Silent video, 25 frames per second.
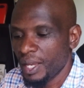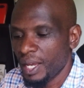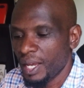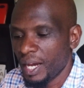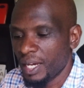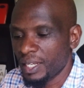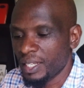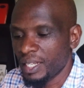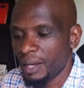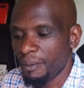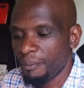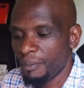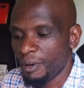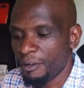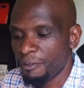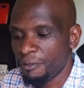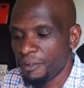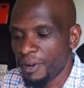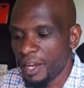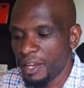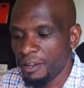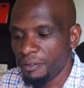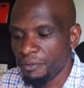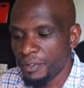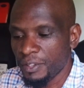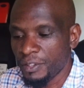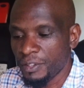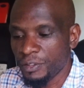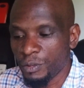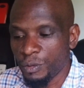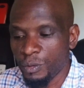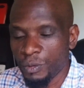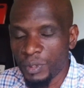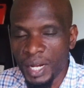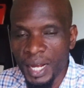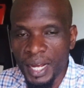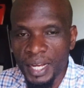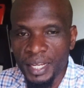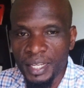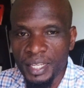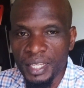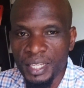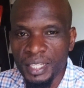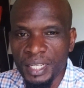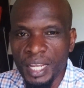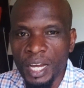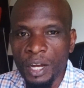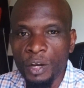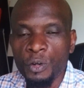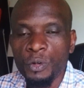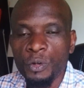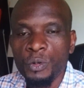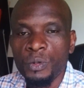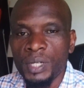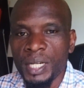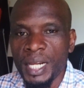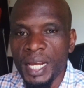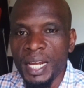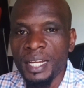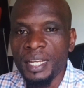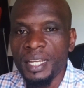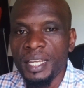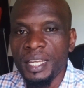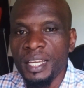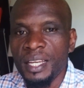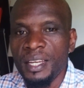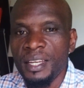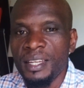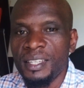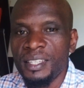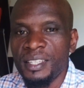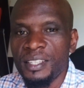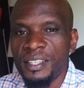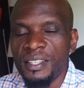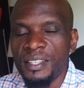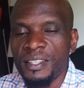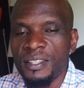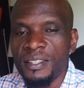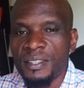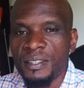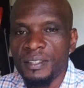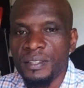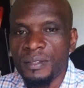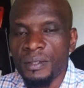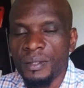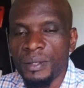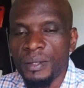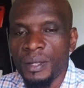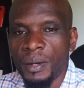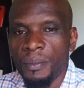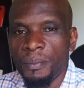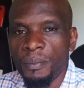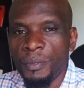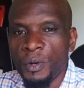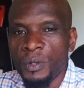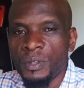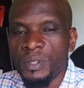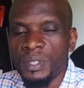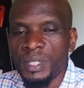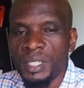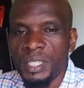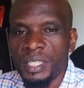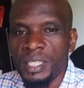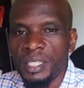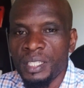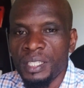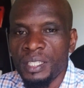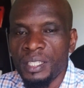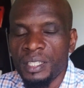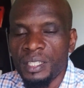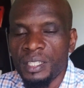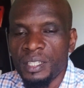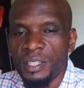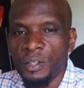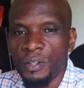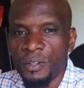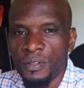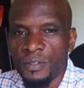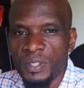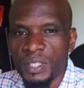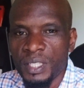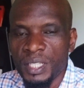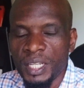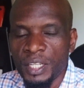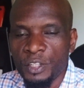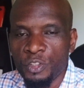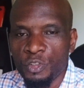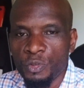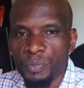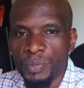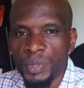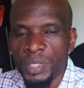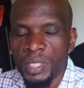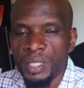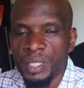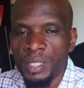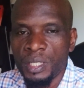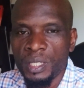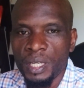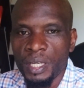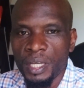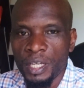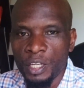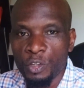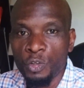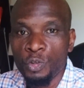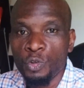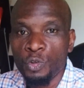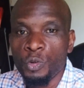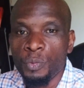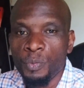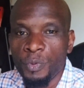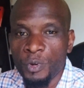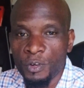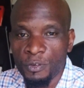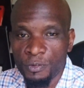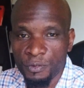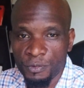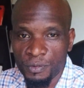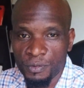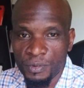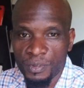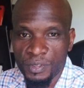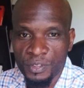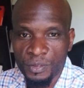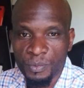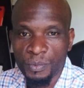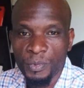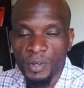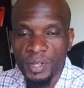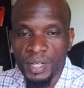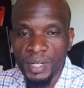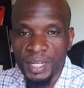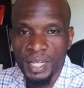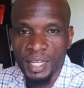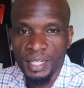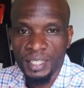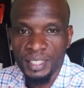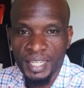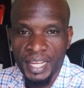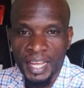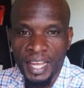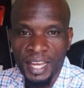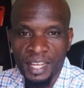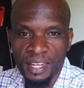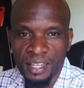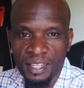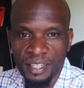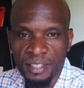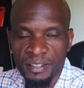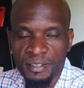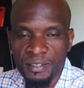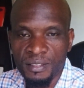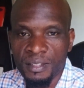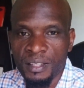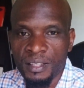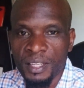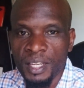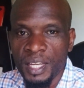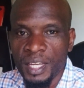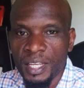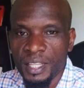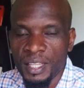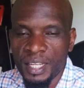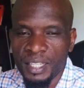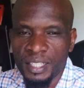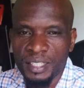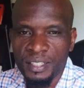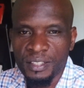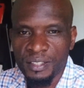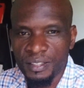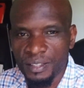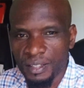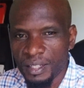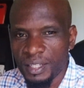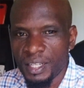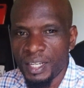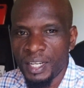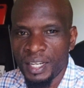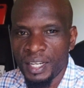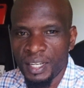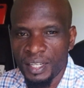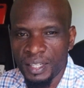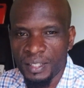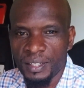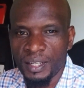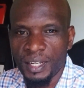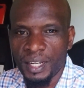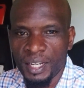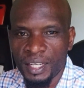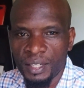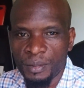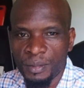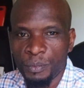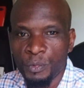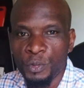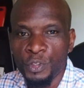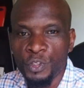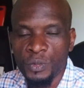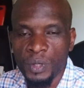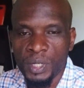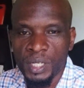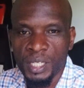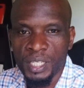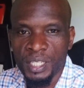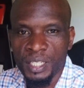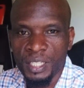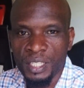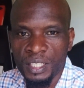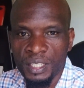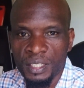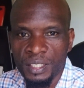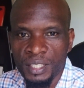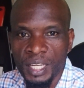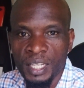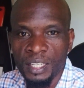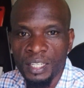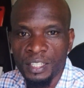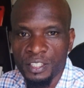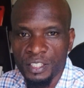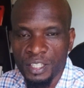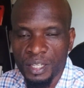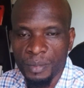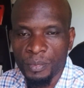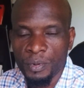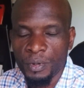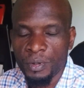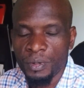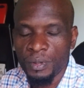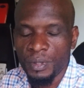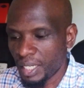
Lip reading: At number 5 is Gurage. Now, Gurage is mostly considered to be a group of smaller dialects that are mutually intelligible.